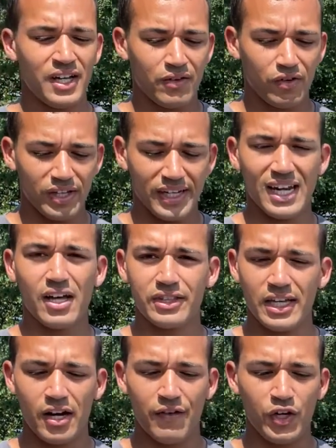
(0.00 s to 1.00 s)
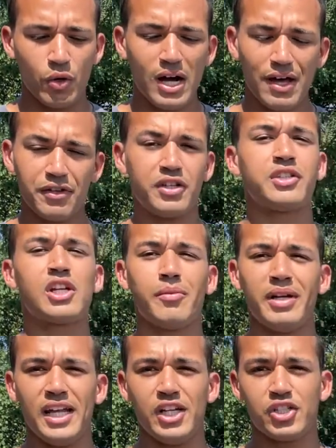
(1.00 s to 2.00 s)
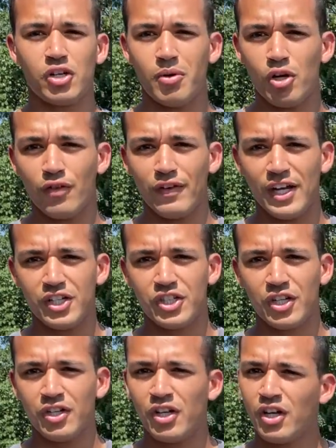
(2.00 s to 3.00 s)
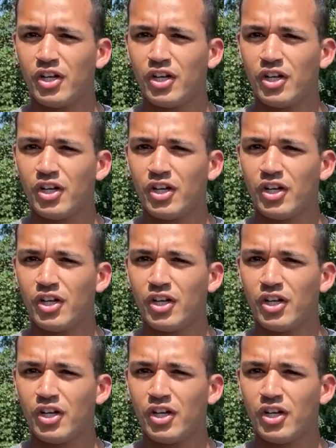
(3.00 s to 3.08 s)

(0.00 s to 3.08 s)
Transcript: really get out there, if you don't have the determination, the motivation,